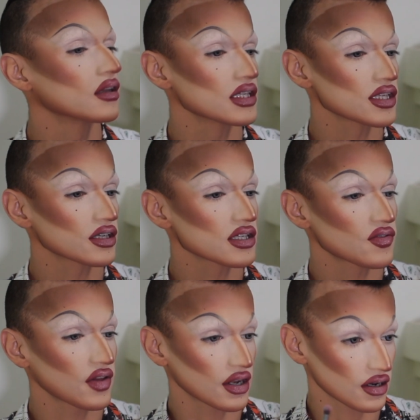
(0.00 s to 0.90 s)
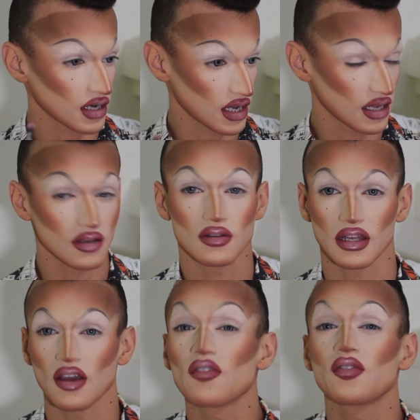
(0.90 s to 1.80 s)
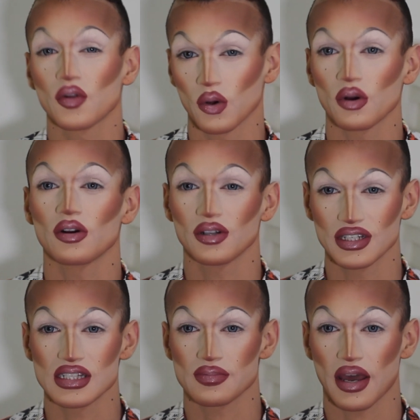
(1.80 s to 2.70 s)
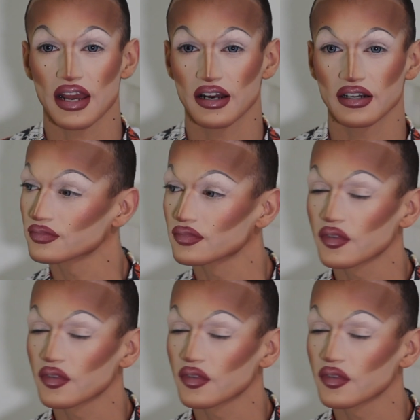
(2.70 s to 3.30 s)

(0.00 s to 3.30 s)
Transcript: This look is very like floral inspired.